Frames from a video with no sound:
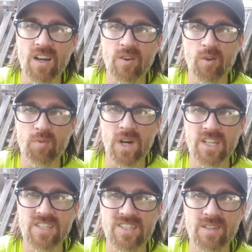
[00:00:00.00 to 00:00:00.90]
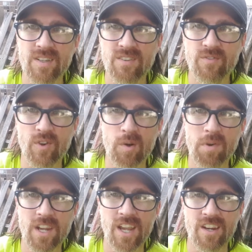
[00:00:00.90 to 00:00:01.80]
Northwest Florida
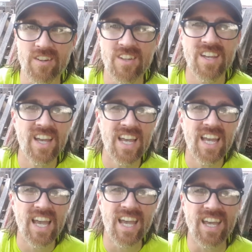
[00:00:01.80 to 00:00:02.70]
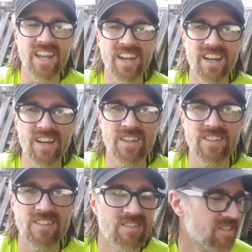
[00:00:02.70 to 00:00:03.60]
Panhandle. And
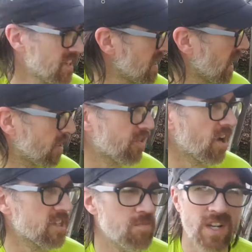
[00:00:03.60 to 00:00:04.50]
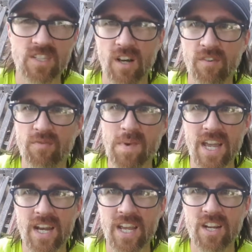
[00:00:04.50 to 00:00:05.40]
I thought to myself,
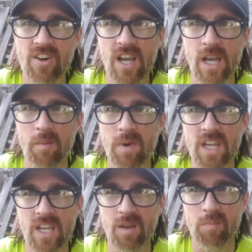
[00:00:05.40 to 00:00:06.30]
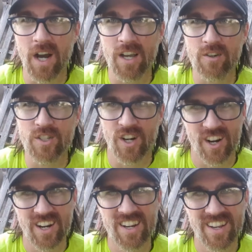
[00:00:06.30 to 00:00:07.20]
man, here I am making
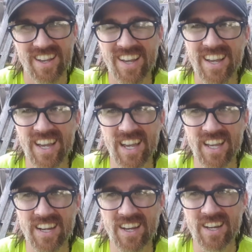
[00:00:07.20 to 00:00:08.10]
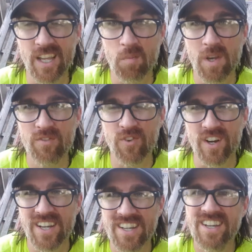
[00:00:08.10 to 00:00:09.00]
biochar and getting paid for
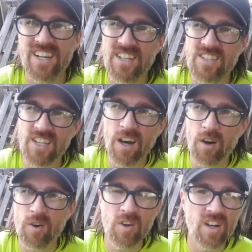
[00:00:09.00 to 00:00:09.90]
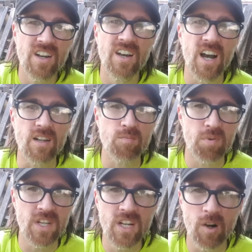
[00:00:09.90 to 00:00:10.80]
it. So I'd
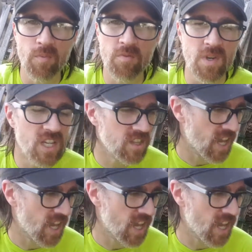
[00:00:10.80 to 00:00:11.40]
bring it home with me,